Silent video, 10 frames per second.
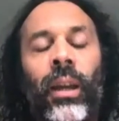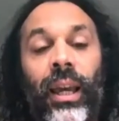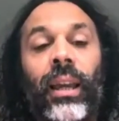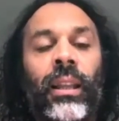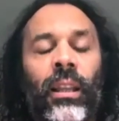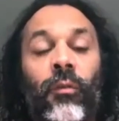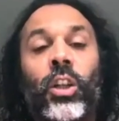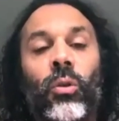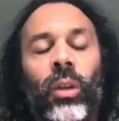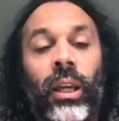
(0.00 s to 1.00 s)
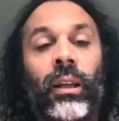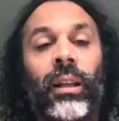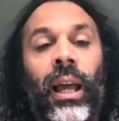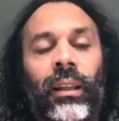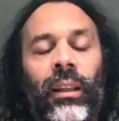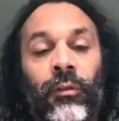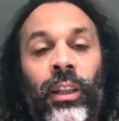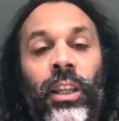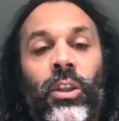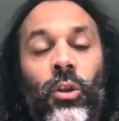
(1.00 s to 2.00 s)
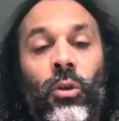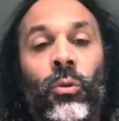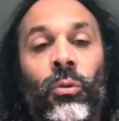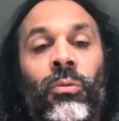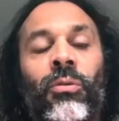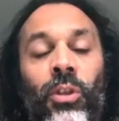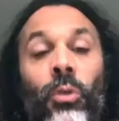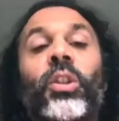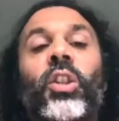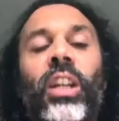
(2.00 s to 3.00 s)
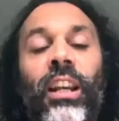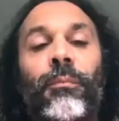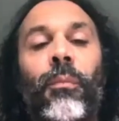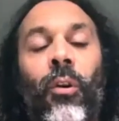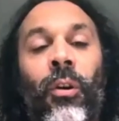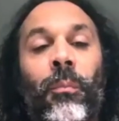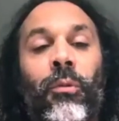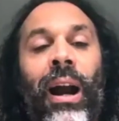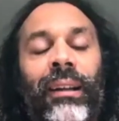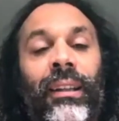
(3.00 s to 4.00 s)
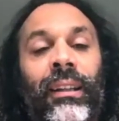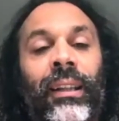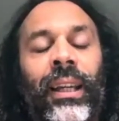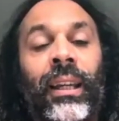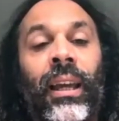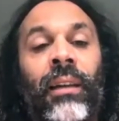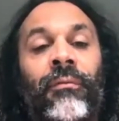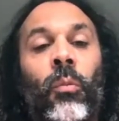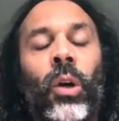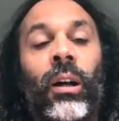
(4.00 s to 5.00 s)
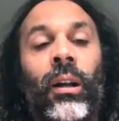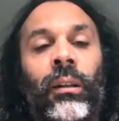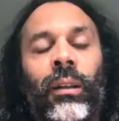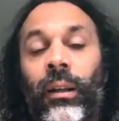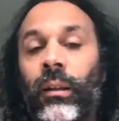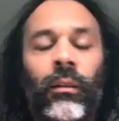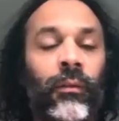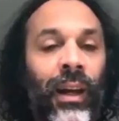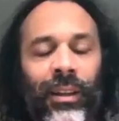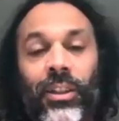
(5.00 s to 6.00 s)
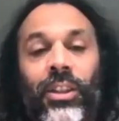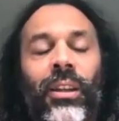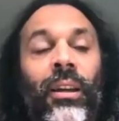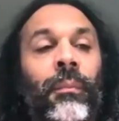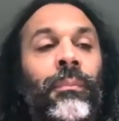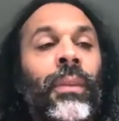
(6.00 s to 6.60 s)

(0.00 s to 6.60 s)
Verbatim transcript: individually and collectively to achieve more practically in the world. And that's an